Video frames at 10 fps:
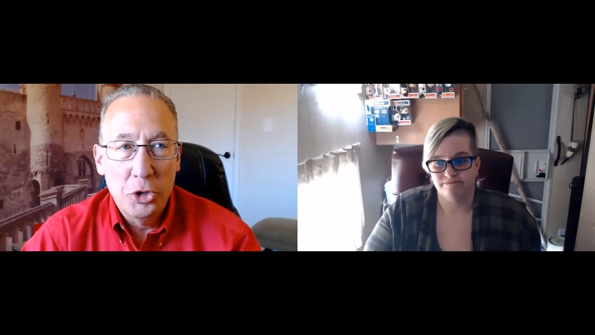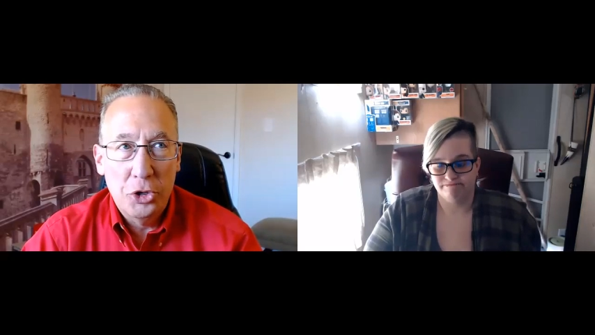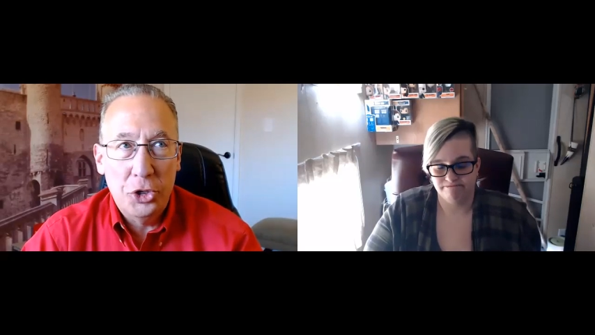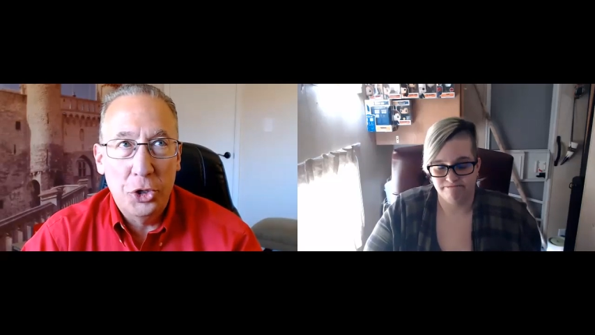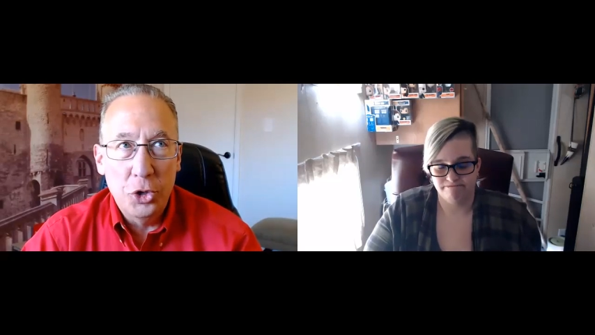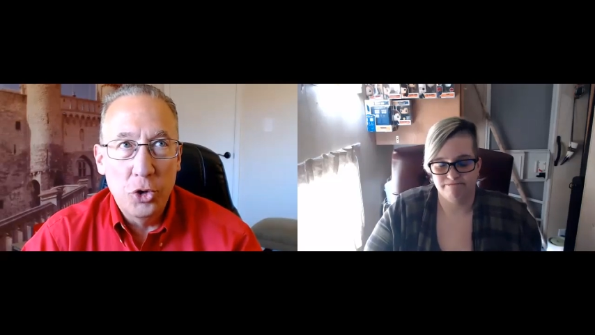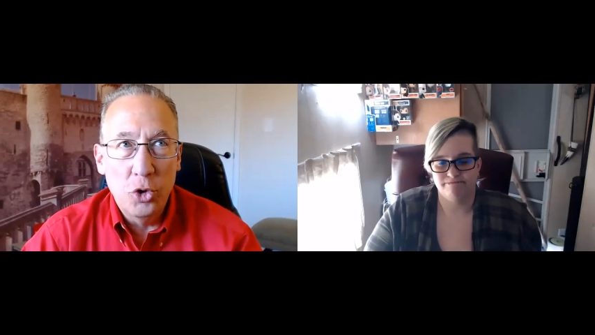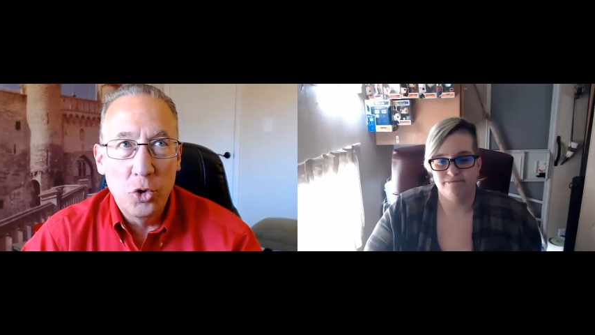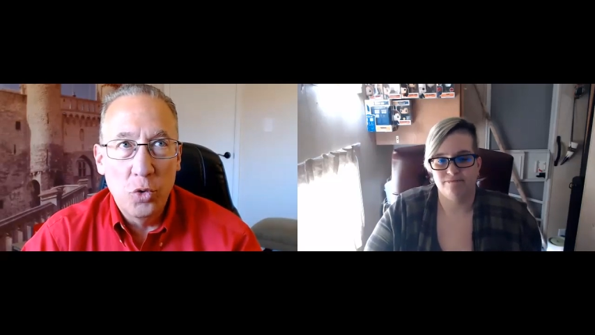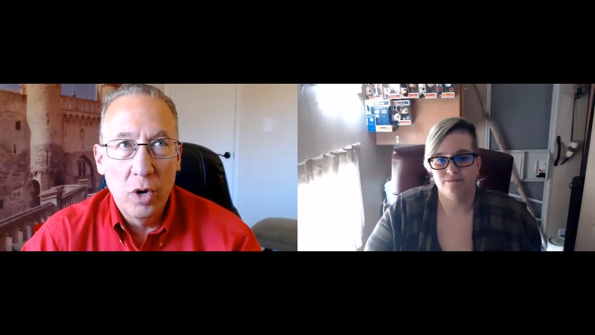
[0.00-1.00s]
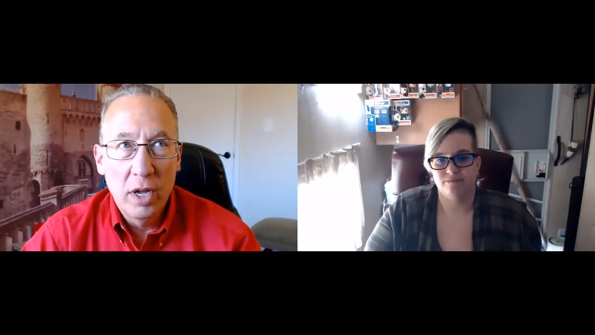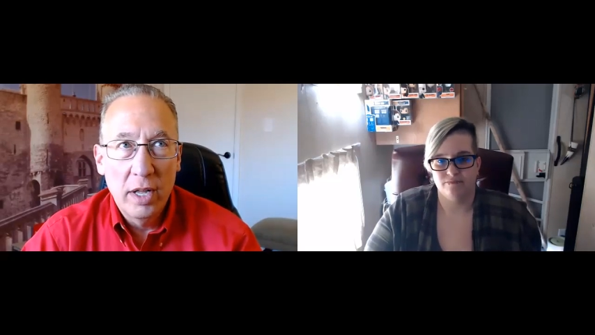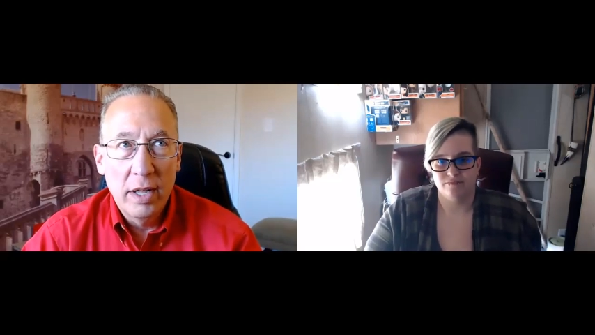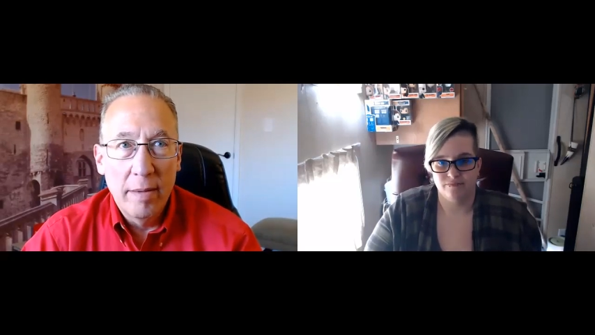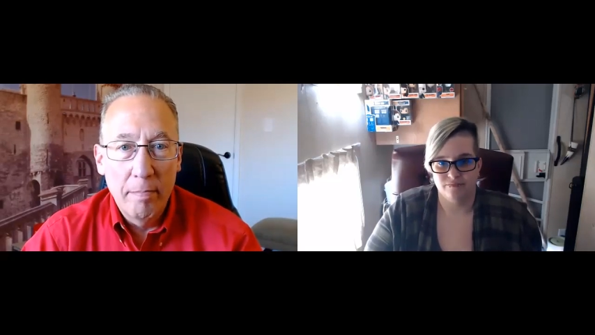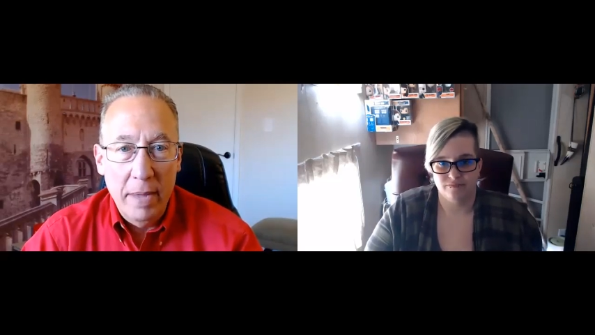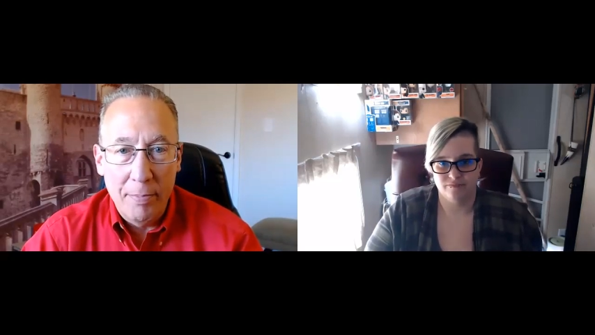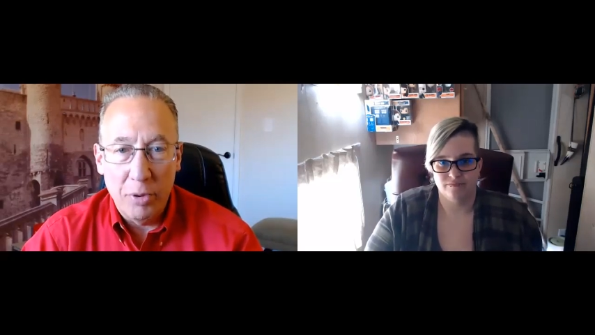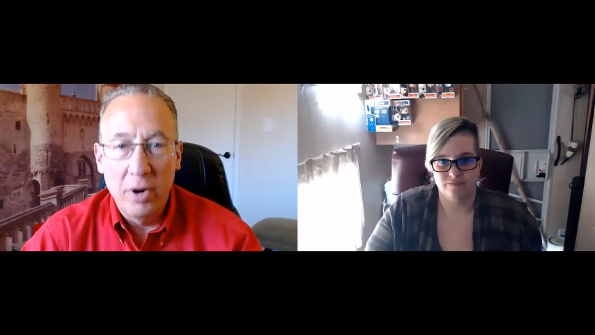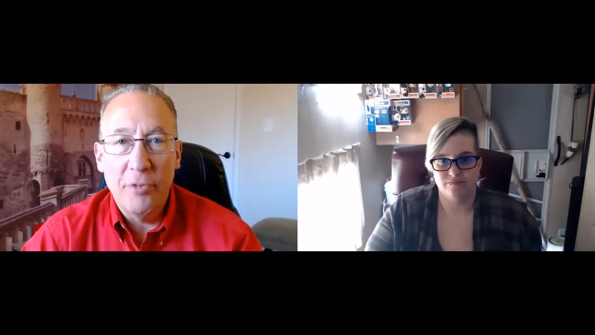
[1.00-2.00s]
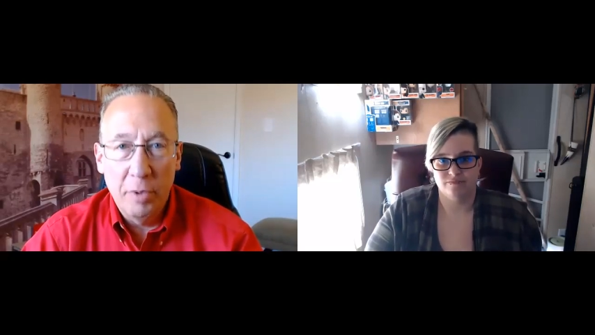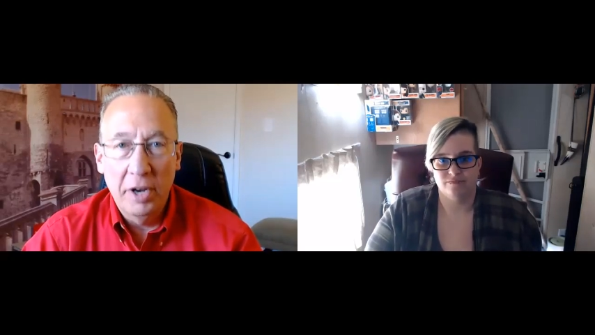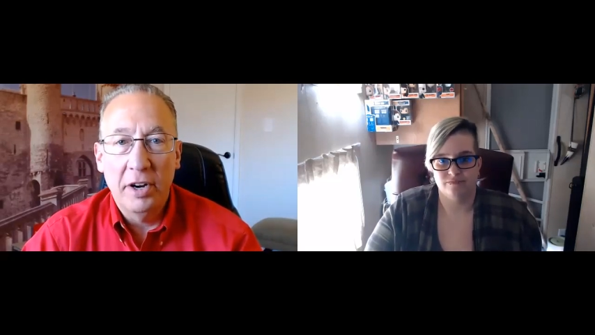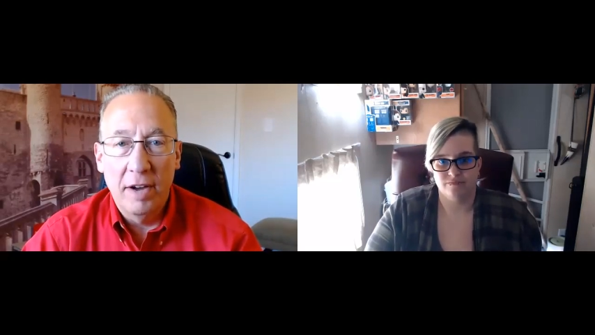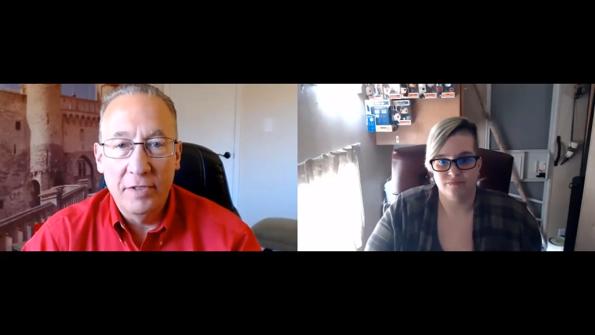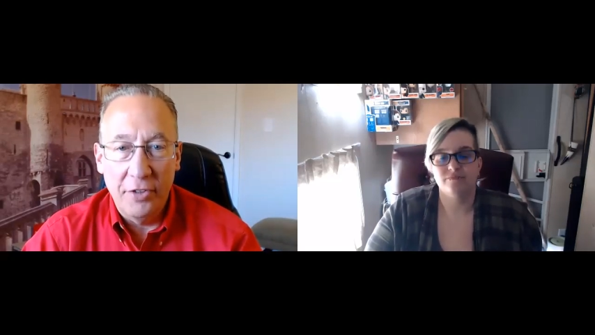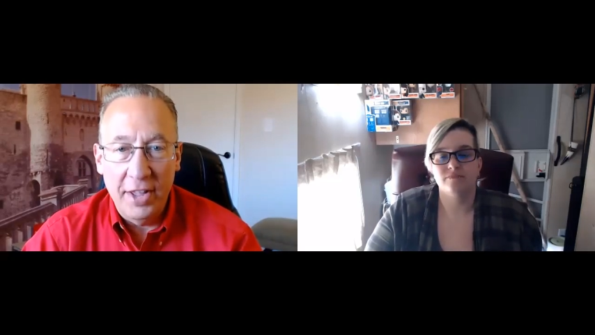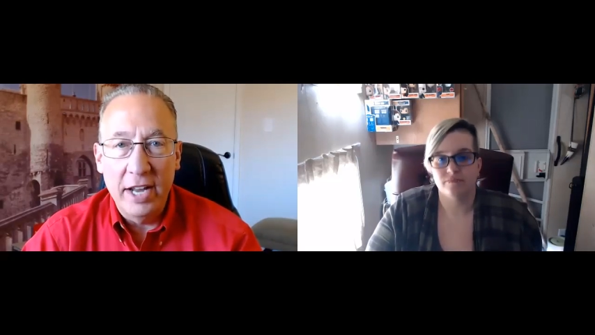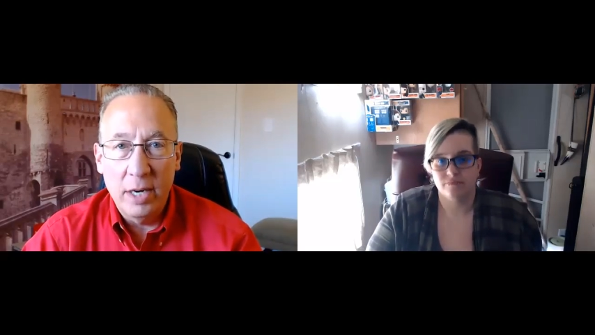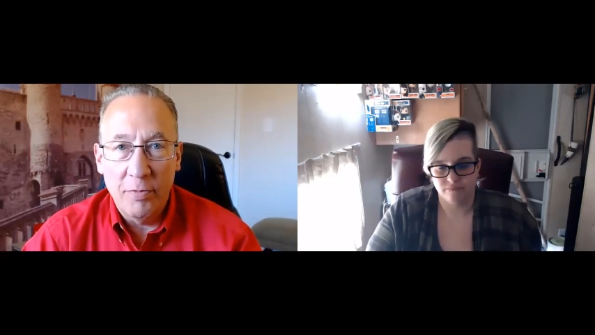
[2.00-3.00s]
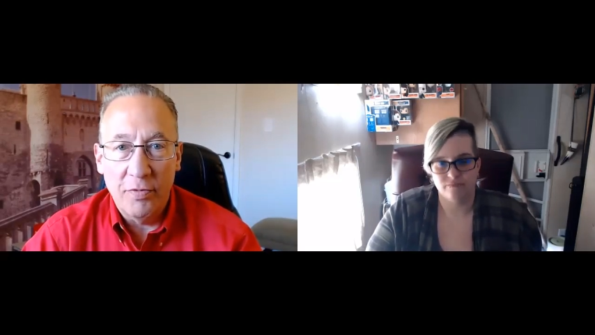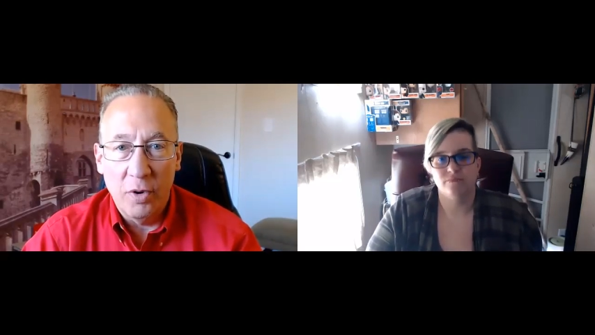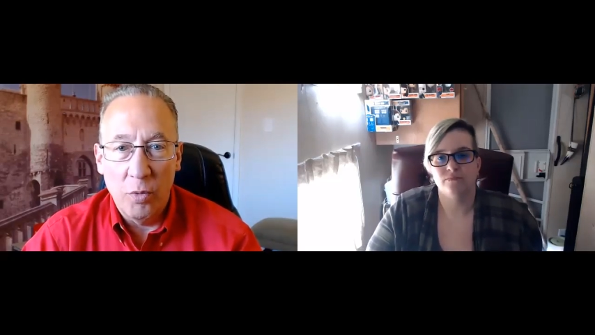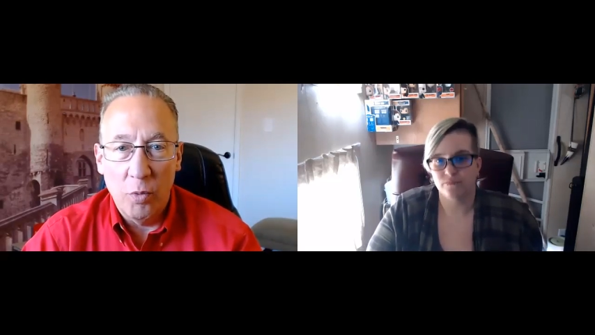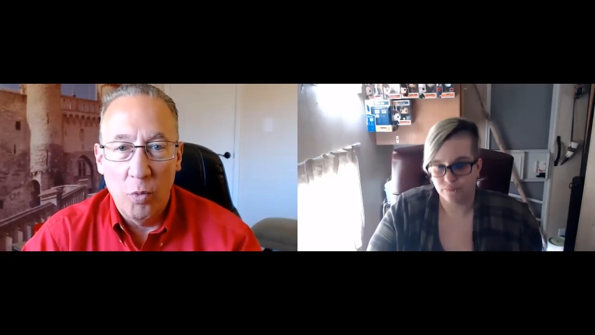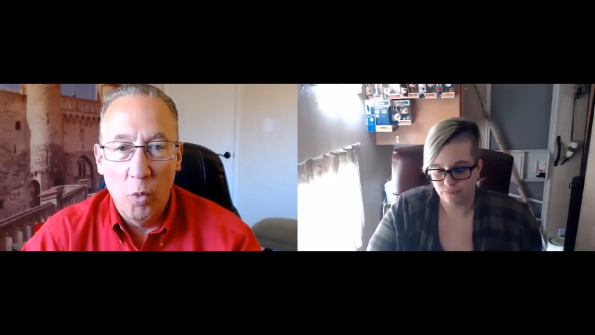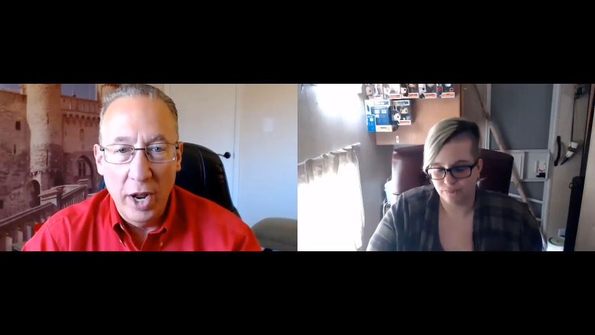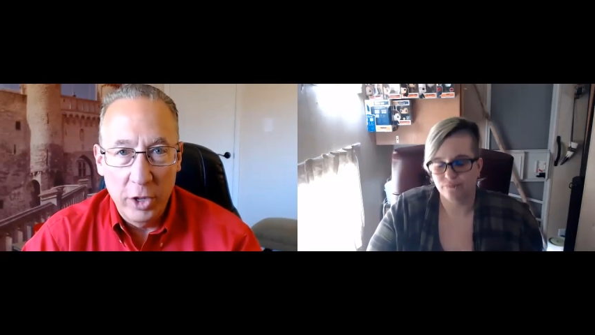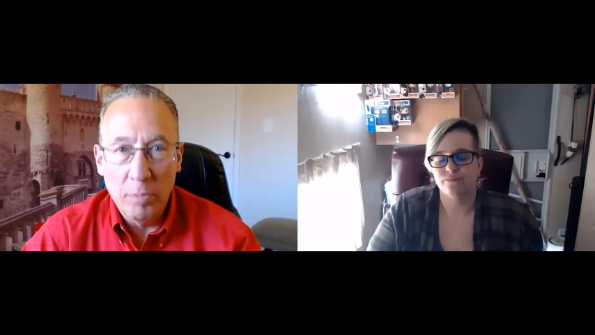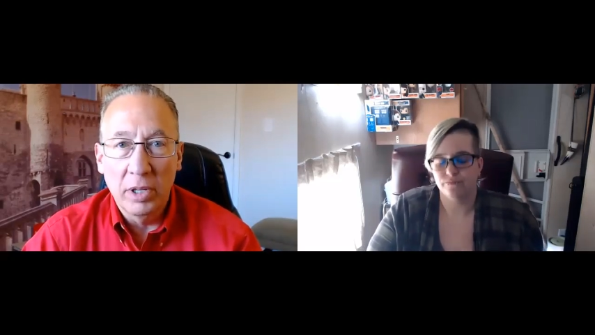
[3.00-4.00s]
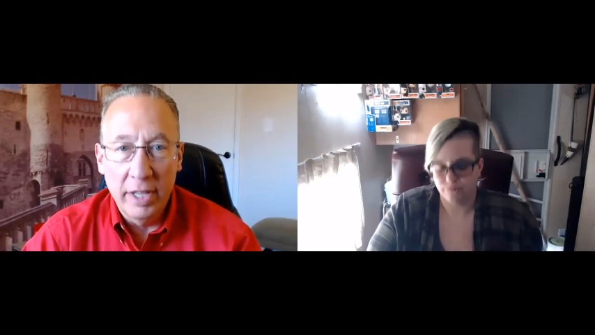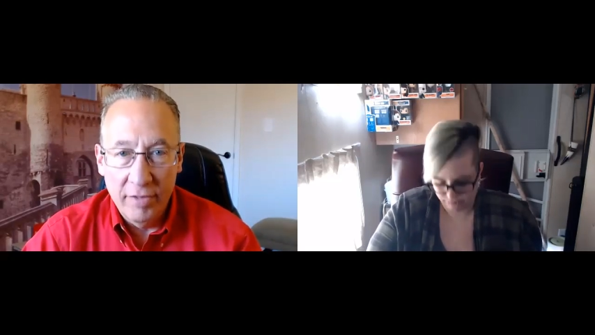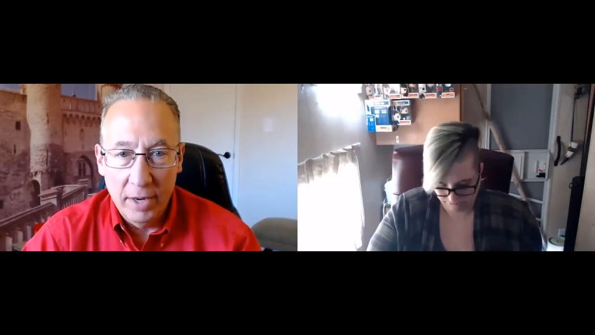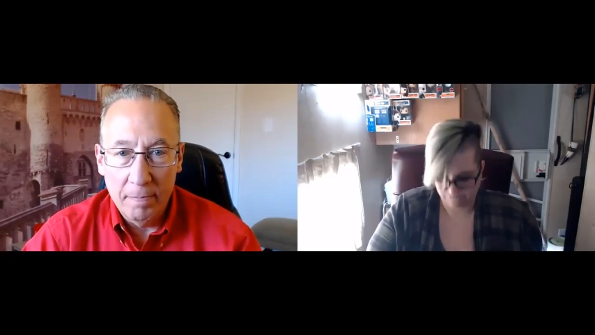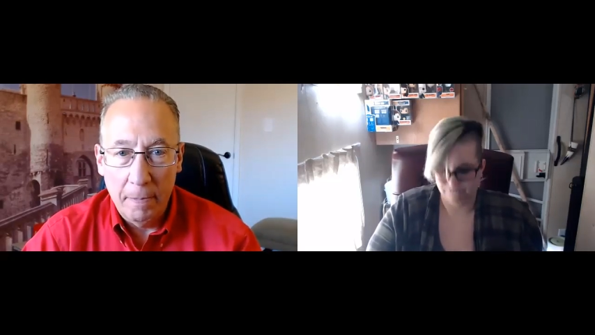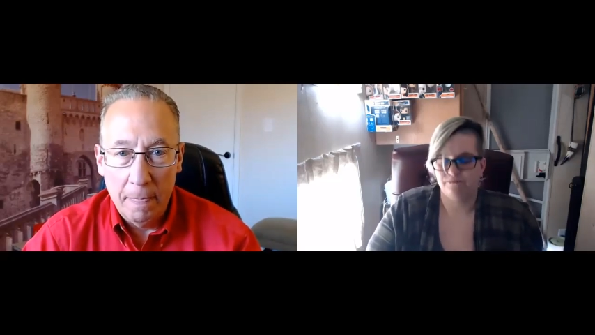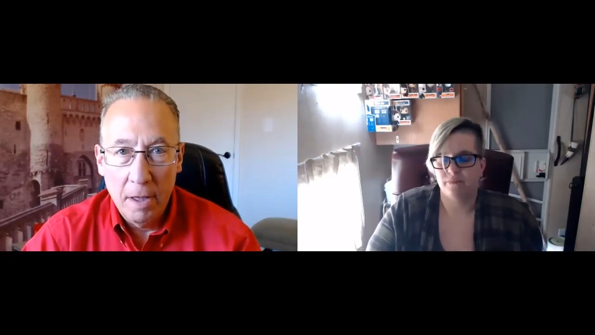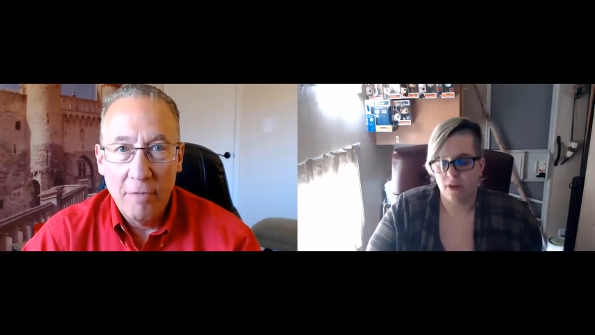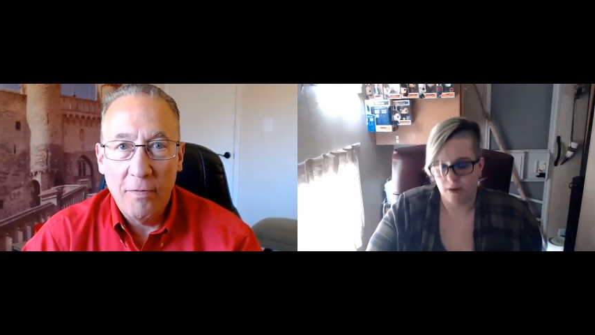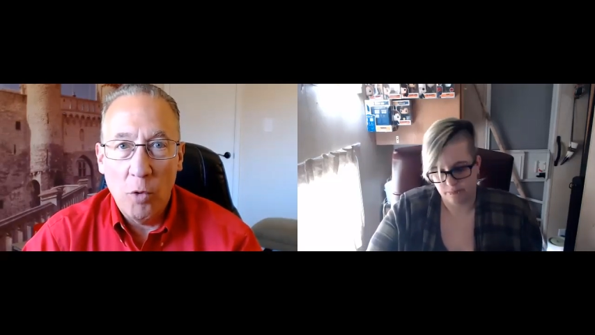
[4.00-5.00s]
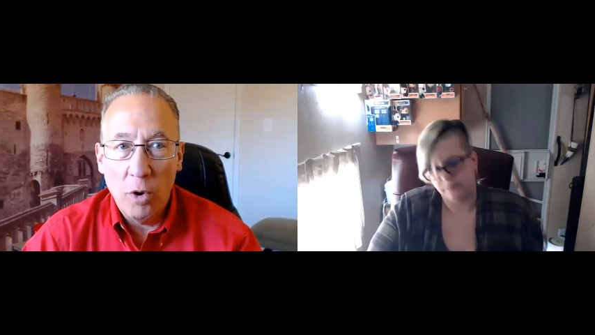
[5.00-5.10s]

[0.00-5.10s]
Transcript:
Speaker 1: to be principled enough to stand up for what you believe in. For